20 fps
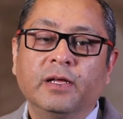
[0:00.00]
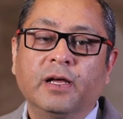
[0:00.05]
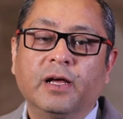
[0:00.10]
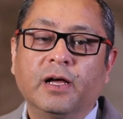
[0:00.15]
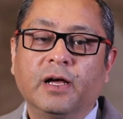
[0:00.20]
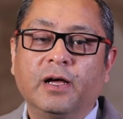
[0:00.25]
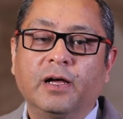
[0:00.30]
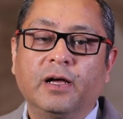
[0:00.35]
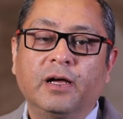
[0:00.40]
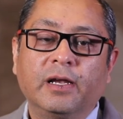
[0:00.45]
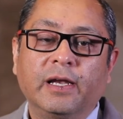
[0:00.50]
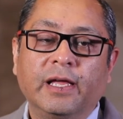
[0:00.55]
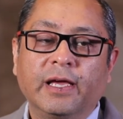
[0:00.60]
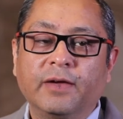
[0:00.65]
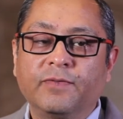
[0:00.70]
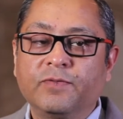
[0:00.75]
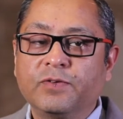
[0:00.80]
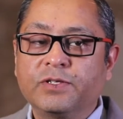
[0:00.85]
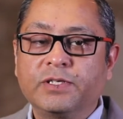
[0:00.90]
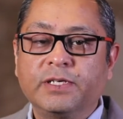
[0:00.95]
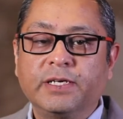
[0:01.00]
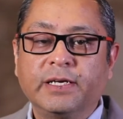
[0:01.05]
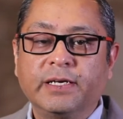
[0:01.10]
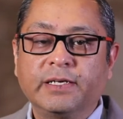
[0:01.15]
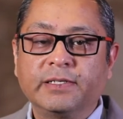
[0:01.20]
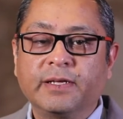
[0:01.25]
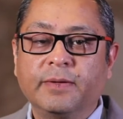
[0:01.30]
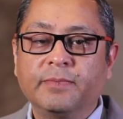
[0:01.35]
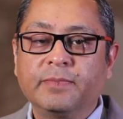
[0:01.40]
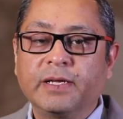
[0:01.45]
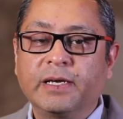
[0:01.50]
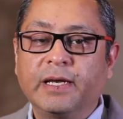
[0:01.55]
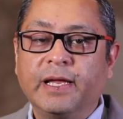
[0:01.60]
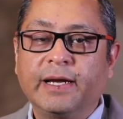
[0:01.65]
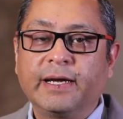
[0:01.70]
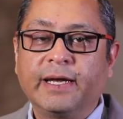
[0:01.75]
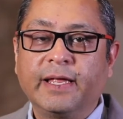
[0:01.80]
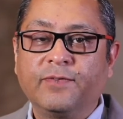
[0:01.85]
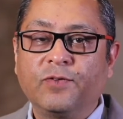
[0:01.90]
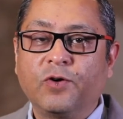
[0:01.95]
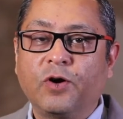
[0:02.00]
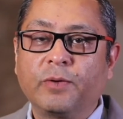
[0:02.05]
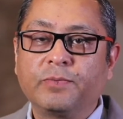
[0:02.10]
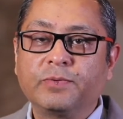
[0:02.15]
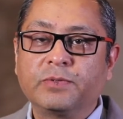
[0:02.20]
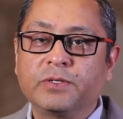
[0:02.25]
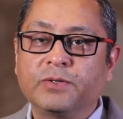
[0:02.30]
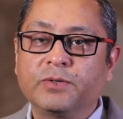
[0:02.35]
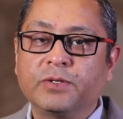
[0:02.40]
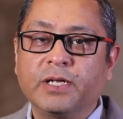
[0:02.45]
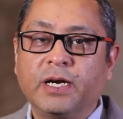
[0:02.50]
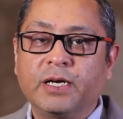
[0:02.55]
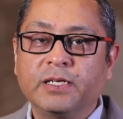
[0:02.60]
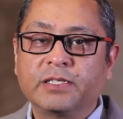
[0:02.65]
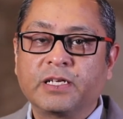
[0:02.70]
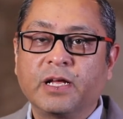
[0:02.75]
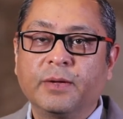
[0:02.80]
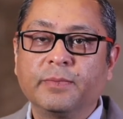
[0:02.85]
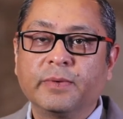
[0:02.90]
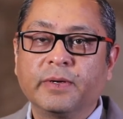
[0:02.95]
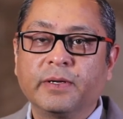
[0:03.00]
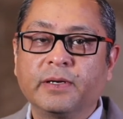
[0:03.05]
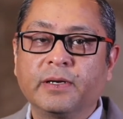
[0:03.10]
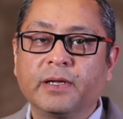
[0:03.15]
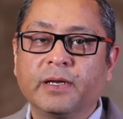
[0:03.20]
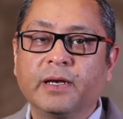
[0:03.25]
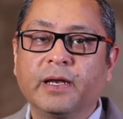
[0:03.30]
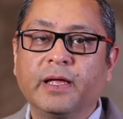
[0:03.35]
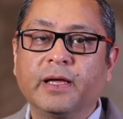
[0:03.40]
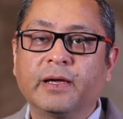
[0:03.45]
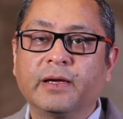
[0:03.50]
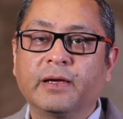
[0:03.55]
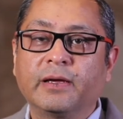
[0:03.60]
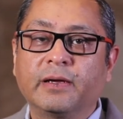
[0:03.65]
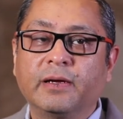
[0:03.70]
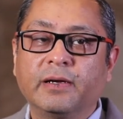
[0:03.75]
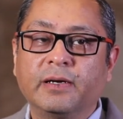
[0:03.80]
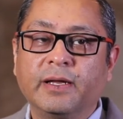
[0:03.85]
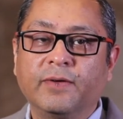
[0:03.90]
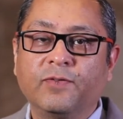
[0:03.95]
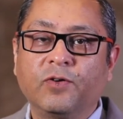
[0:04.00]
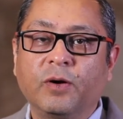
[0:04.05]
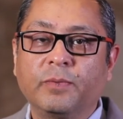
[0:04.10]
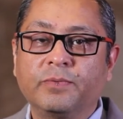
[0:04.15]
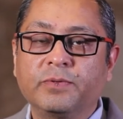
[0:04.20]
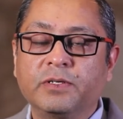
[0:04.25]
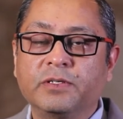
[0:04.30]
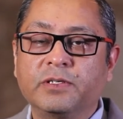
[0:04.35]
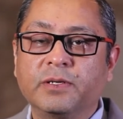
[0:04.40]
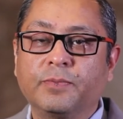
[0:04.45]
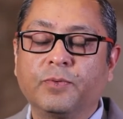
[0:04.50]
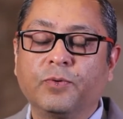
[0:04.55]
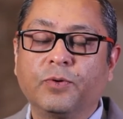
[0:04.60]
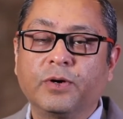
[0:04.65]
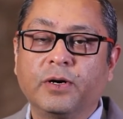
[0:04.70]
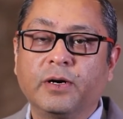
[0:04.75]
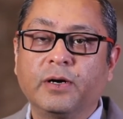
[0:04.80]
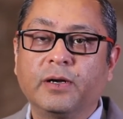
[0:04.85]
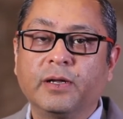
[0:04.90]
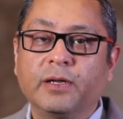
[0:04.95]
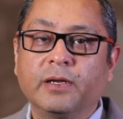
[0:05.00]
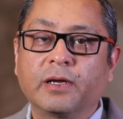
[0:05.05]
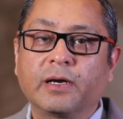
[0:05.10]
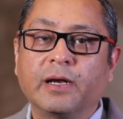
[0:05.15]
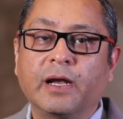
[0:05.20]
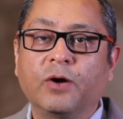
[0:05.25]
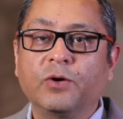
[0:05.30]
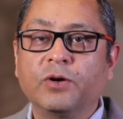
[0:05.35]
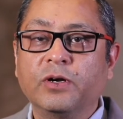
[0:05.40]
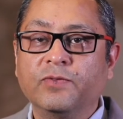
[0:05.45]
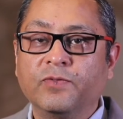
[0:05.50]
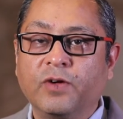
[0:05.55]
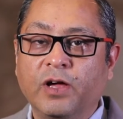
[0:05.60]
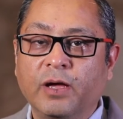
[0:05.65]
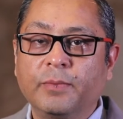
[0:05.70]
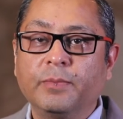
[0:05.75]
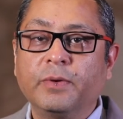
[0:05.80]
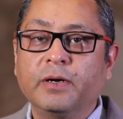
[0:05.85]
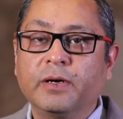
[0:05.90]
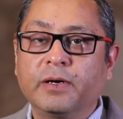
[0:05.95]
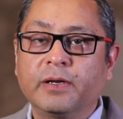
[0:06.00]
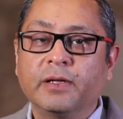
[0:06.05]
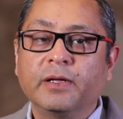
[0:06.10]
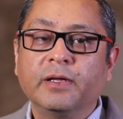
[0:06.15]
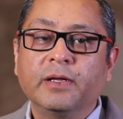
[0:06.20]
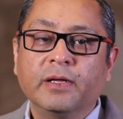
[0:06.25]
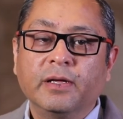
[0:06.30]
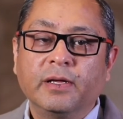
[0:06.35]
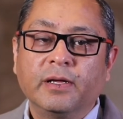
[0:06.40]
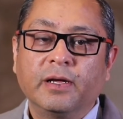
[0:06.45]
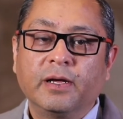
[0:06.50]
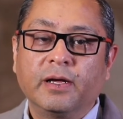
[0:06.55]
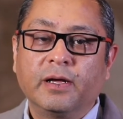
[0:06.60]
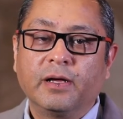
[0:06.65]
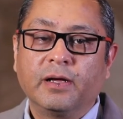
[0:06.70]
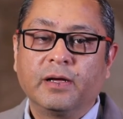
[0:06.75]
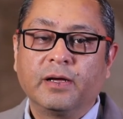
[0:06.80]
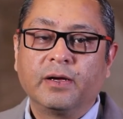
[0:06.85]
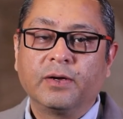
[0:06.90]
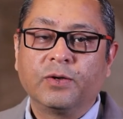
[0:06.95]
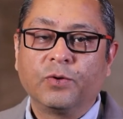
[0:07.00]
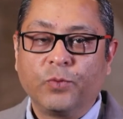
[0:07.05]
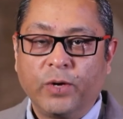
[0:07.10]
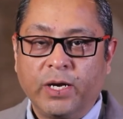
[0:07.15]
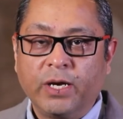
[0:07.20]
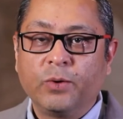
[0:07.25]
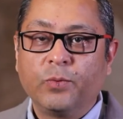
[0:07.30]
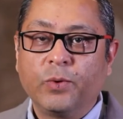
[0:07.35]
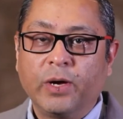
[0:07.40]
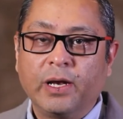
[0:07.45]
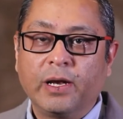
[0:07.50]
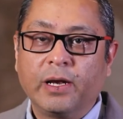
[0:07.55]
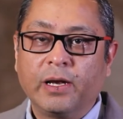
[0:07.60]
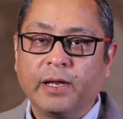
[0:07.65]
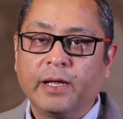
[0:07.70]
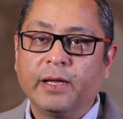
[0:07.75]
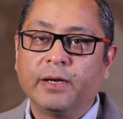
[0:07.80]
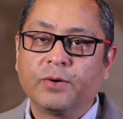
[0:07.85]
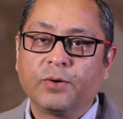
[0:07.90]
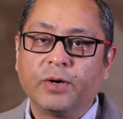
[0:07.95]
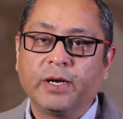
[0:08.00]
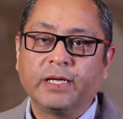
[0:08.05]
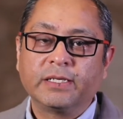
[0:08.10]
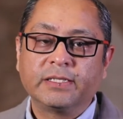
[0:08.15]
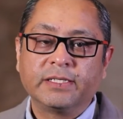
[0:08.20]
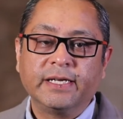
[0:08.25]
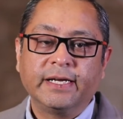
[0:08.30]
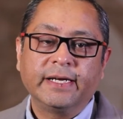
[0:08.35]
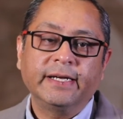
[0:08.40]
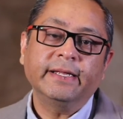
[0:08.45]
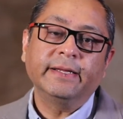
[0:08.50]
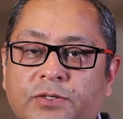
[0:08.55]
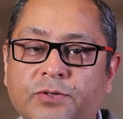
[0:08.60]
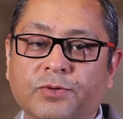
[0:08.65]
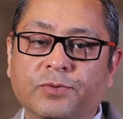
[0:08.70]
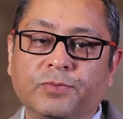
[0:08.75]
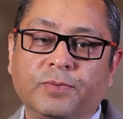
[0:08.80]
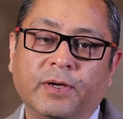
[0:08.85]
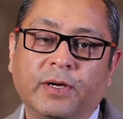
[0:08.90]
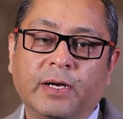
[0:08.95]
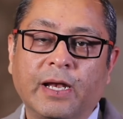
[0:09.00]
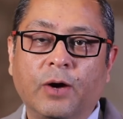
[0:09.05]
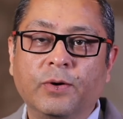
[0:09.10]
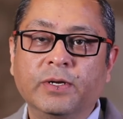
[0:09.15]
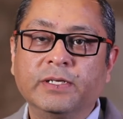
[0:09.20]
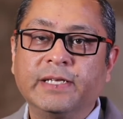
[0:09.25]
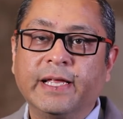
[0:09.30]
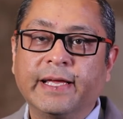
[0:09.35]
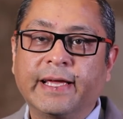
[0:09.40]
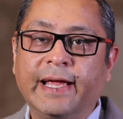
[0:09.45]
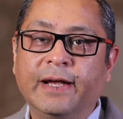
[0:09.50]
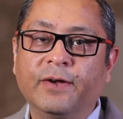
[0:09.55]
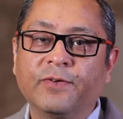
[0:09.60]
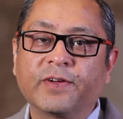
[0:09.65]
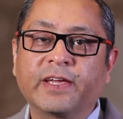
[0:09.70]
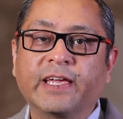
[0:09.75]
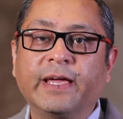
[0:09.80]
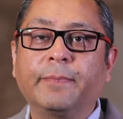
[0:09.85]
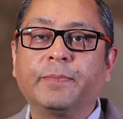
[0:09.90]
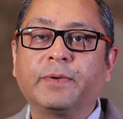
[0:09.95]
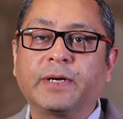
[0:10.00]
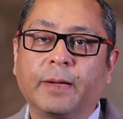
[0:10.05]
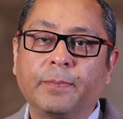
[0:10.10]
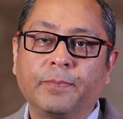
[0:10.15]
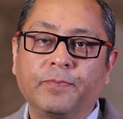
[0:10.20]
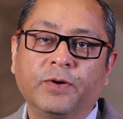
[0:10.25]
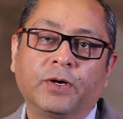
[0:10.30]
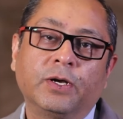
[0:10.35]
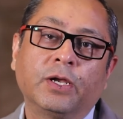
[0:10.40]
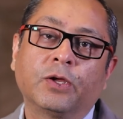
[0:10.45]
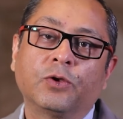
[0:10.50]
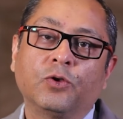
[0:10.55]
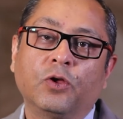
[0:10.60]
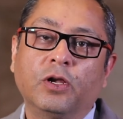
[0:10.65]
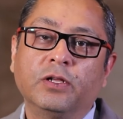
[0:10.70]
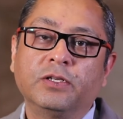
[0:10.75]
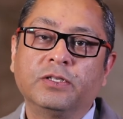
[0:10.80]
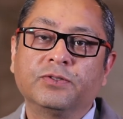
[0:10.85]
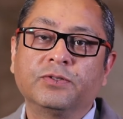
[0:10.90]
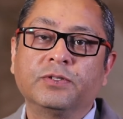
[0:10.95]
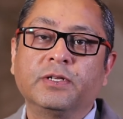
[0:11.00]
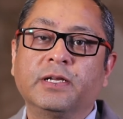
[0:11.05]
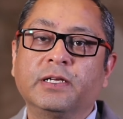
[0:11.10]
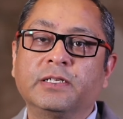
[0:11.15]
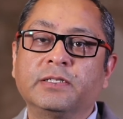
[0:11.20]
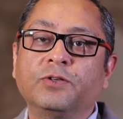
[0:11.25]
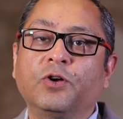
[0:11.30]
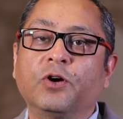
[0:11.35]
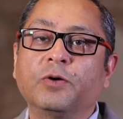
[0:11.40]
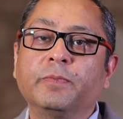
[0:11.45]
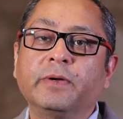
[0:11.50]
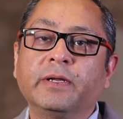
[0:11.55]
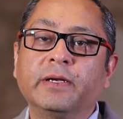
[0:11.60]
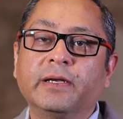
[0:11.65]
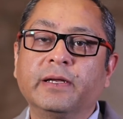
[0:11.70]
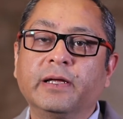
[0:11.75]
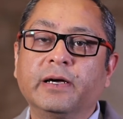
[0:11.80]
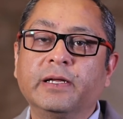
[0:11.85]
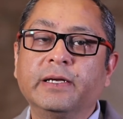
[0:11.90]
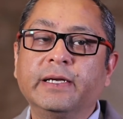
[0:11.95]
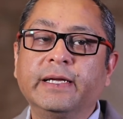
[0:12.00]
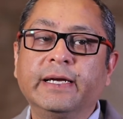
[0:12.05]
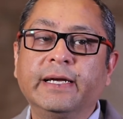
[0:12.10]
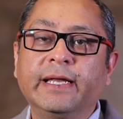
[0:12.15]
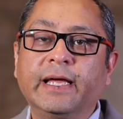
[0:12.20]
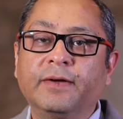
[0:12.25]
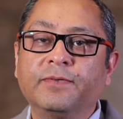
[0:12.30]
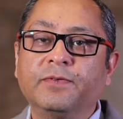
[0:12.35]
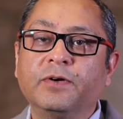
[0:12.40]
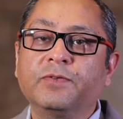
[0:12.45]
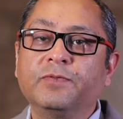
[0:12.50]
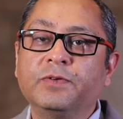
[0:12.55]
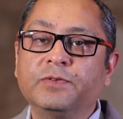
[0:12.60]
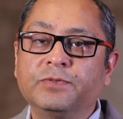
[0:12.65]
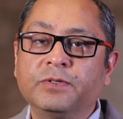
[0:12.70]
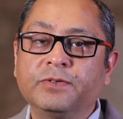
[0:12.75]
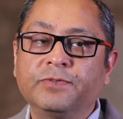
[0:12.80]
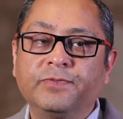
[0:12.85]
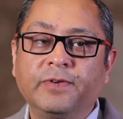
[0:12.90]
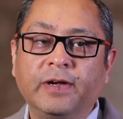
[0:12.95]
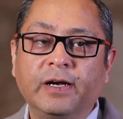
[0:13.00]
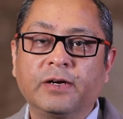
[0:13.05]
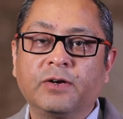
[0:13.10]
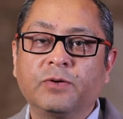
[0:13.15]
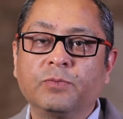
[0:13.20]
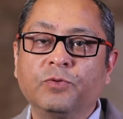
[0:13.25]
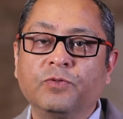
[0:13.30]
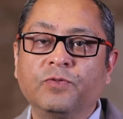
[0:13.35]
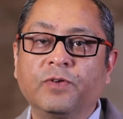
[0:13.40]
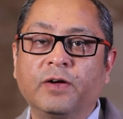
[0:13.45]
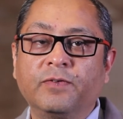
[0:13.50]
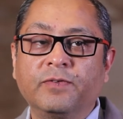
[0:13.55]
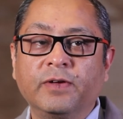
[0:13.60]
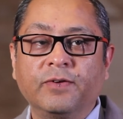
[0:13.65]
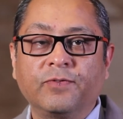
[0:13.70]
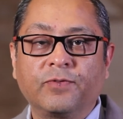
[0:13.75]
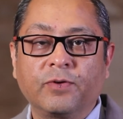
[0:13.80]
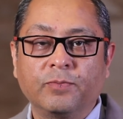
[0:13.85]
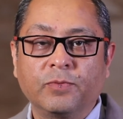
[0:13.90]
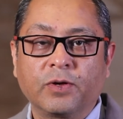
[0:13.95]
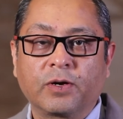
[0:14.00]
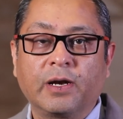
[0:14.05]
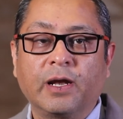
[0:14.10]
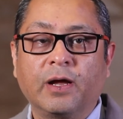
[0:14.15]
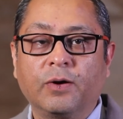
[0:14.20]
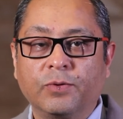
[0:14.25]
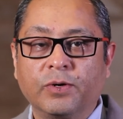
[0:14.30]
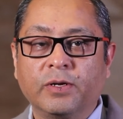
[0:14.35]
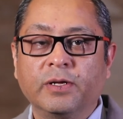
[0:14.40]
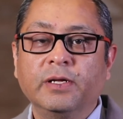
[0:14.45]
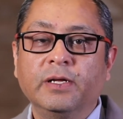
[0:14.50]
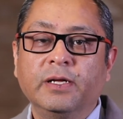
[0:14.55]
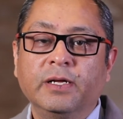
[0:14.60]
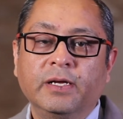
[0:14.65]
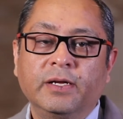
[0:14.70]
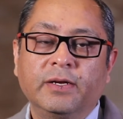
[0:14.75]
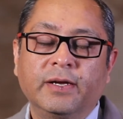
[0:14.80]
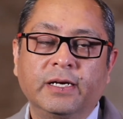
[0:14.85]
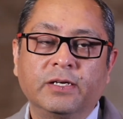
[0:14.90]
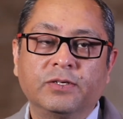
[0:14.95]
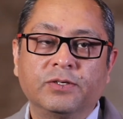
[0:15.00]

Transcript: Like if you see something like DevOps, that has come in, and like DevOps is supported in a cloud environment, very well in today's date. So cloud is like kind of kept up with technology. So there has not been a need ever which we felt to move away from the cloud, right?